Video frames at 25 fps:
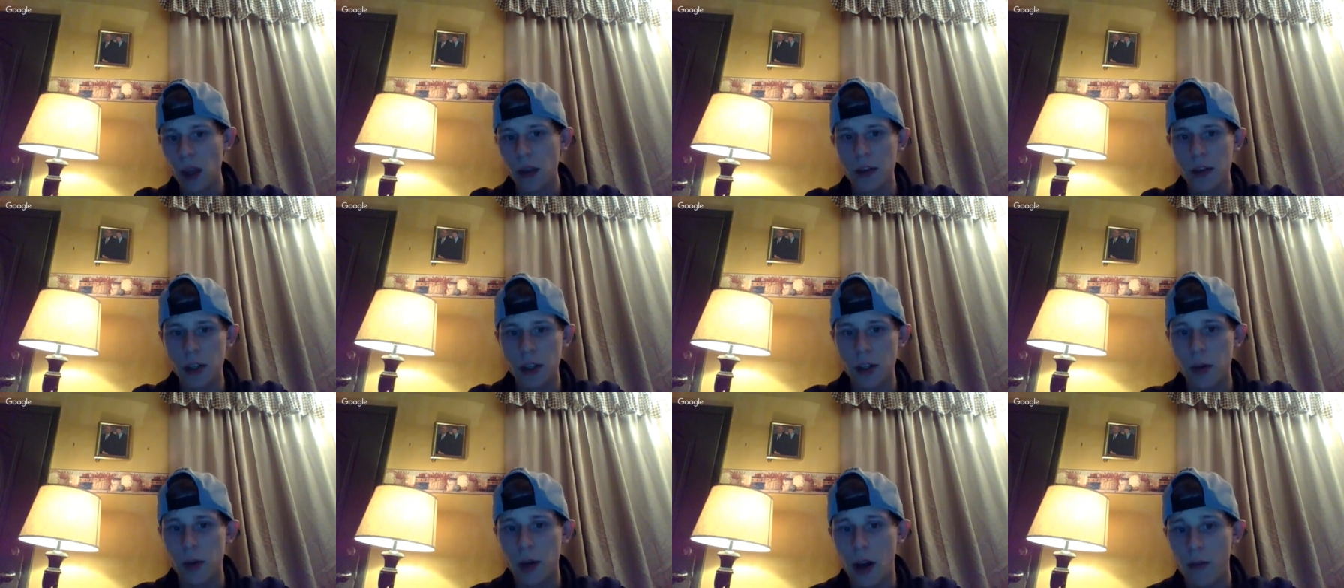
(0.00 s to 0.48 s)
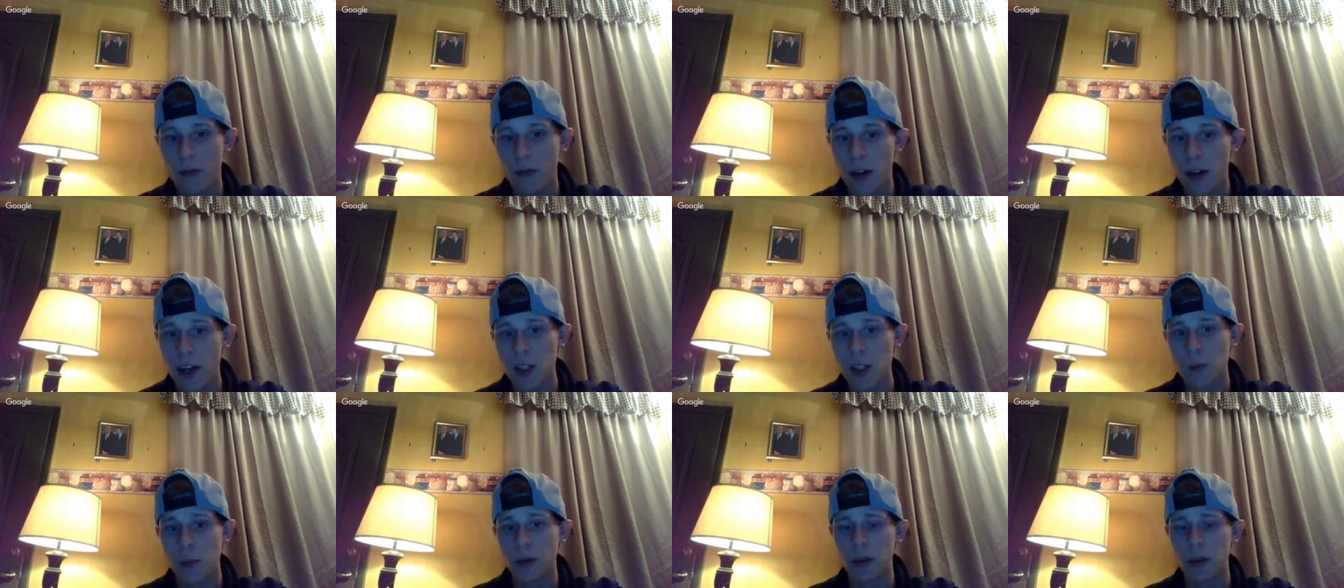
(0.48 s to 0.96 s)
you do it on
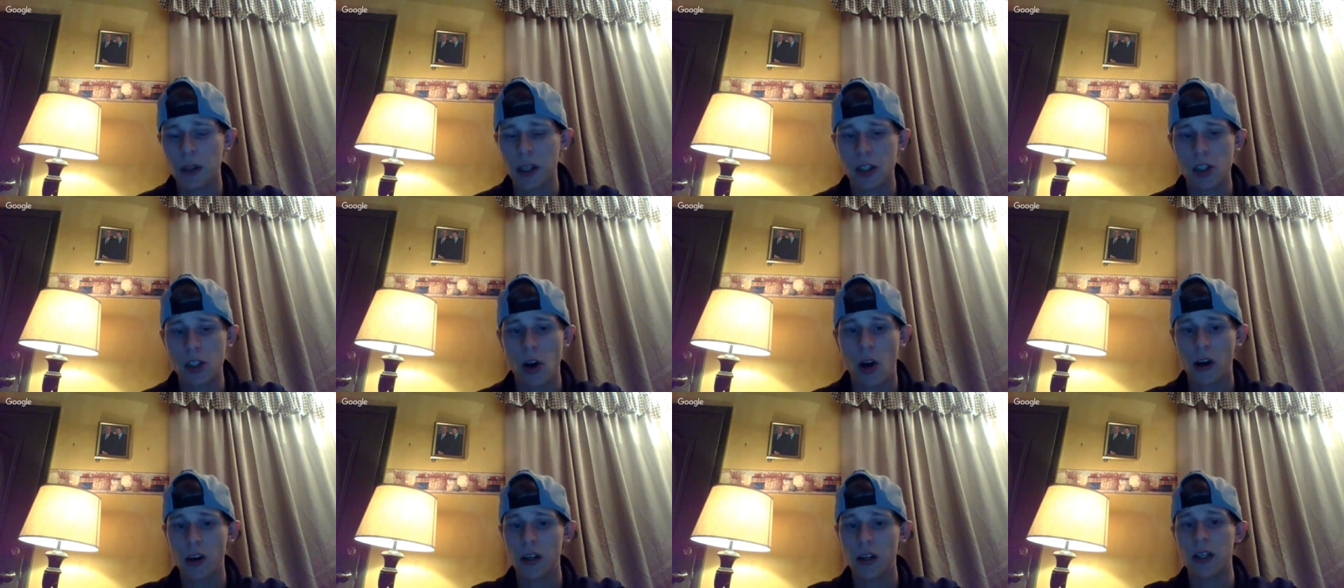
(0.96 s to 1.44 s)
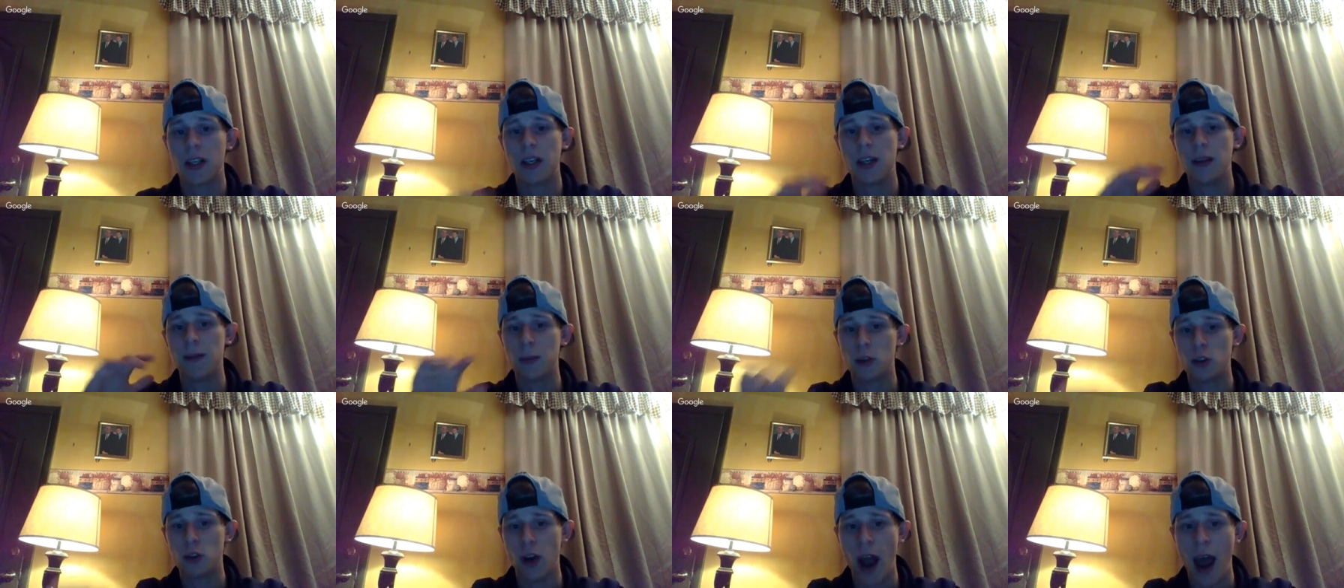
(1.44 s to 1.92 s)
Facebook. It's hard to
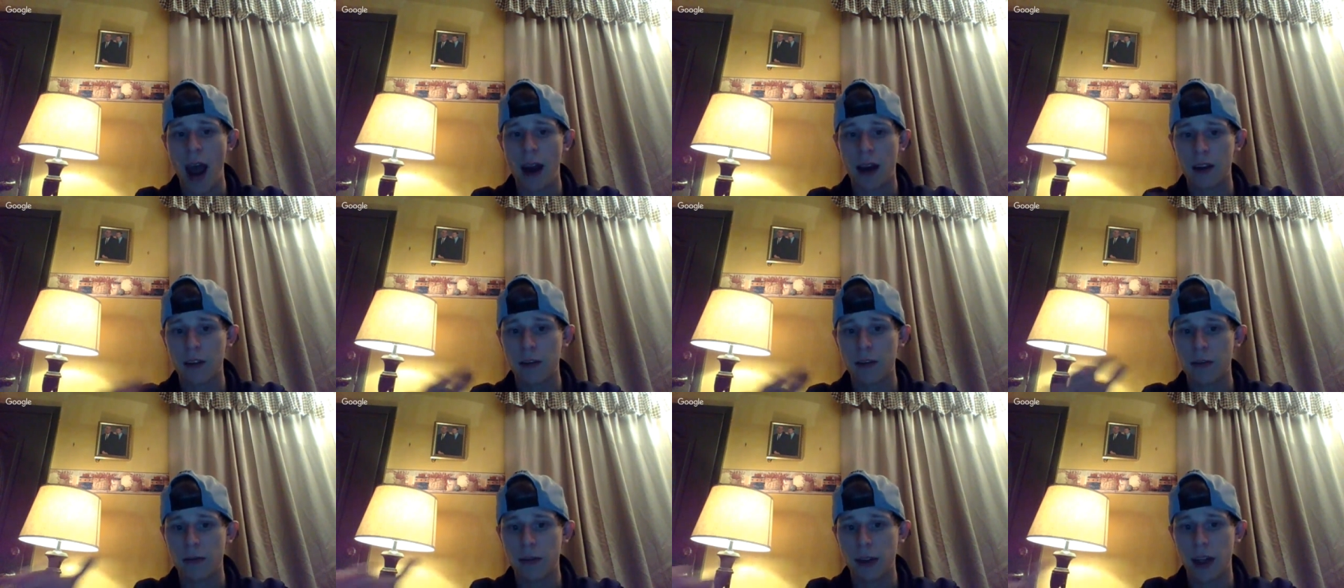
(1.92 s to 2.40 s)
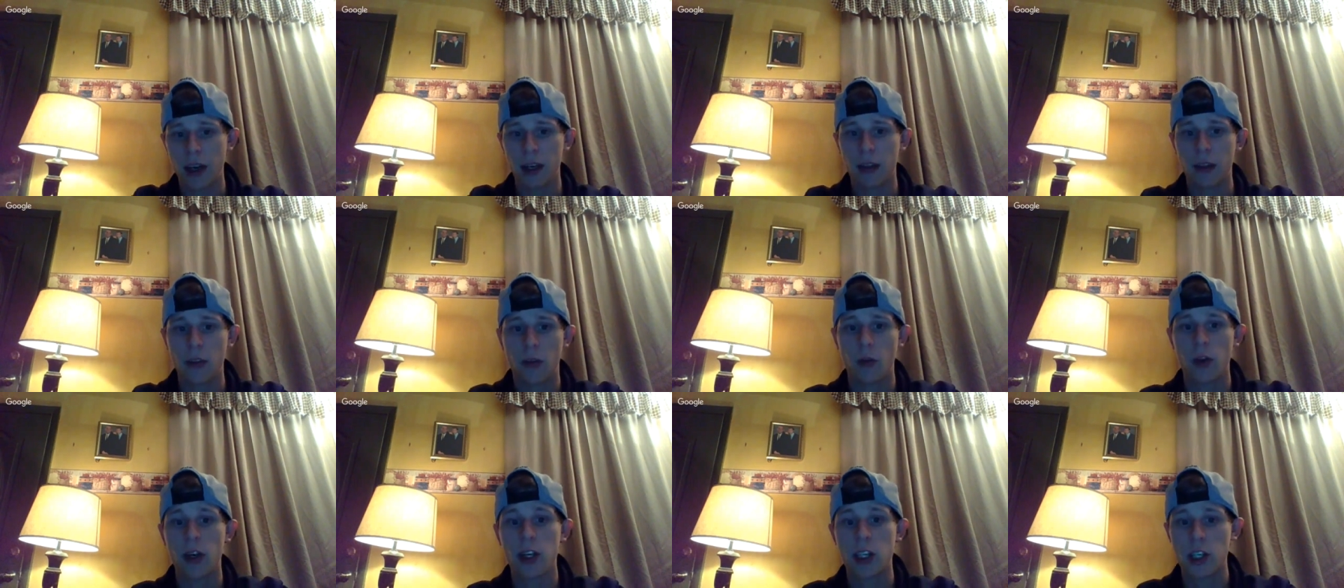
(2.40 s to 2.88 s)
keep track of like
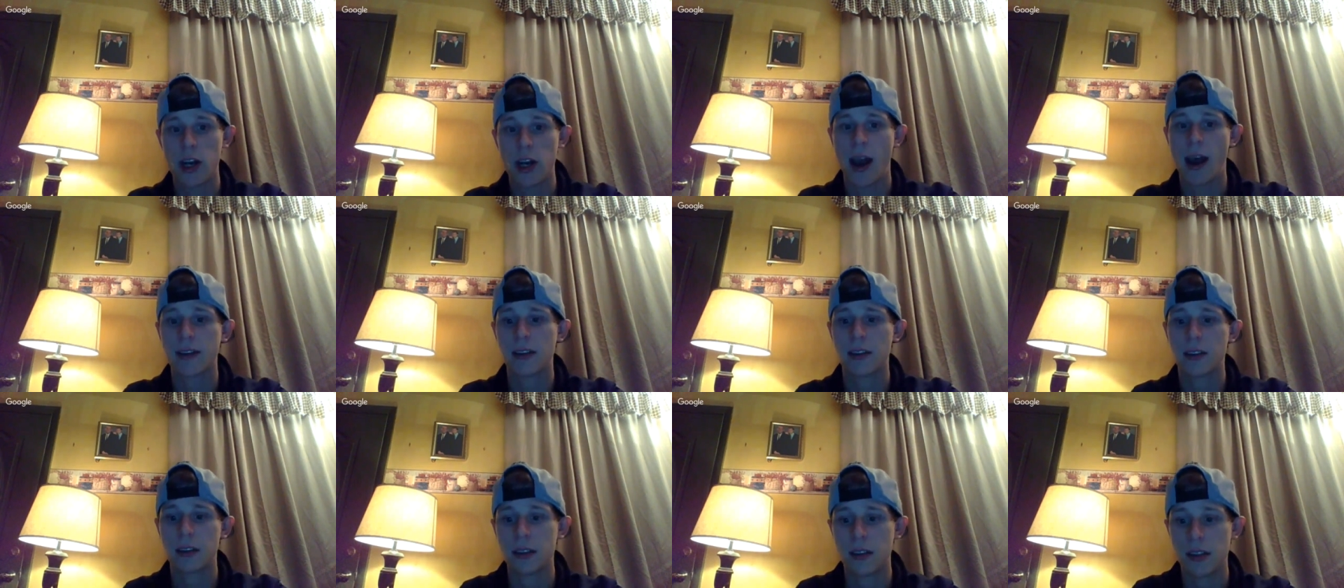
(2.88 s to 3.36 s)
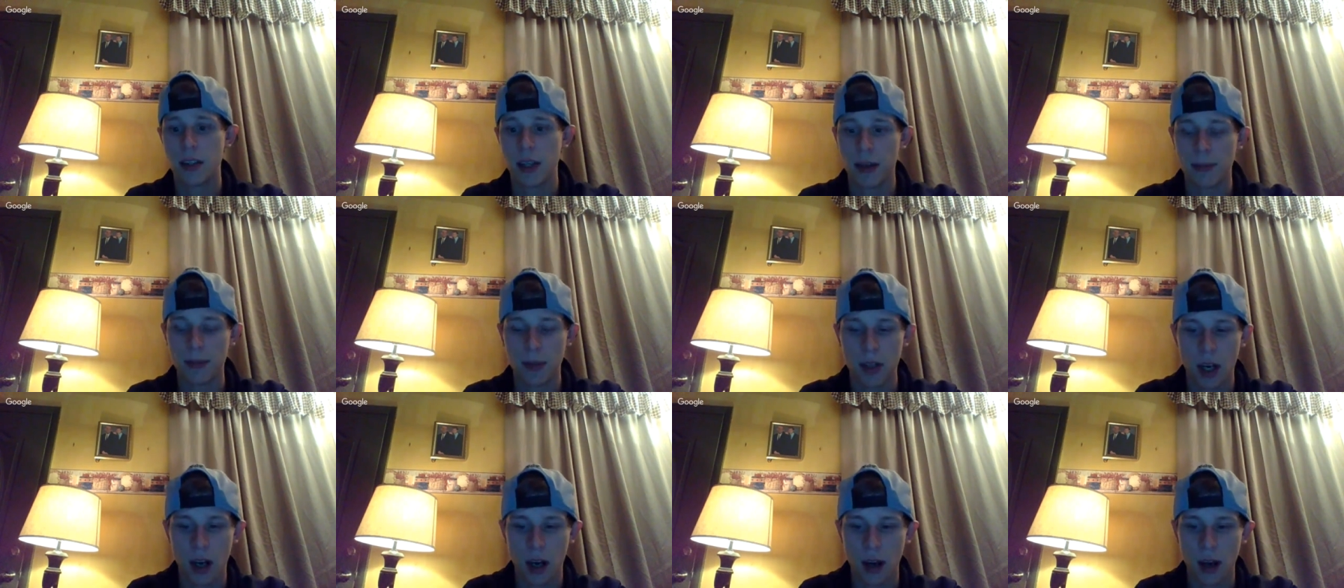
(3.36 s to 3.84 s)
3 chats at the same
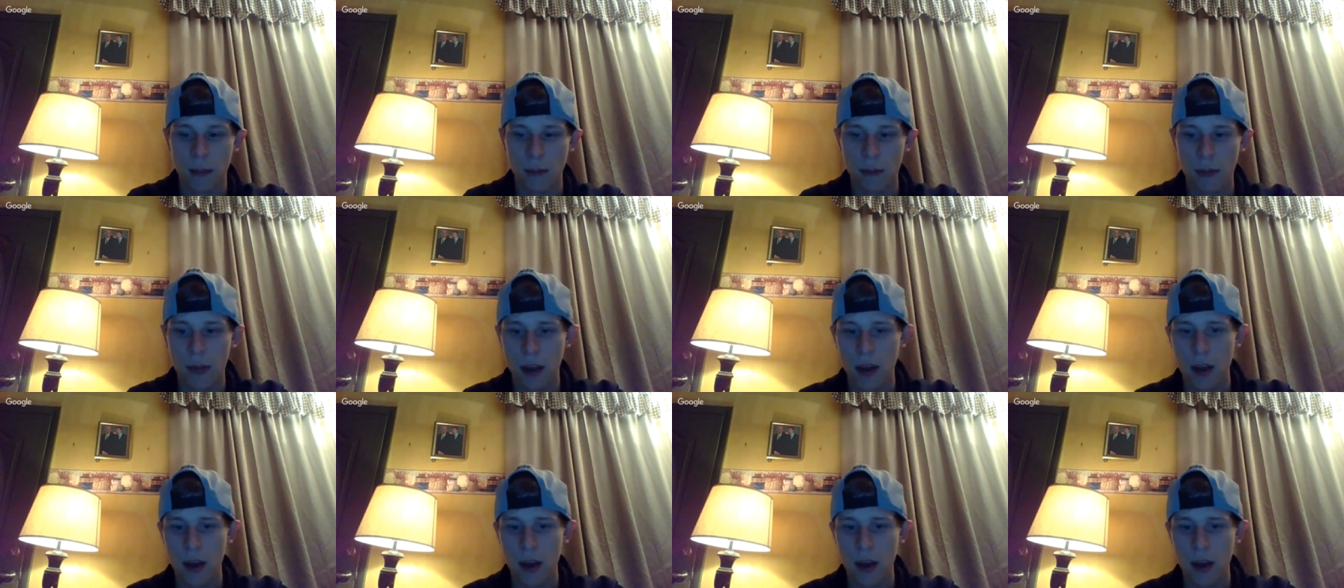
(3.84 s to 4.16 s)
time.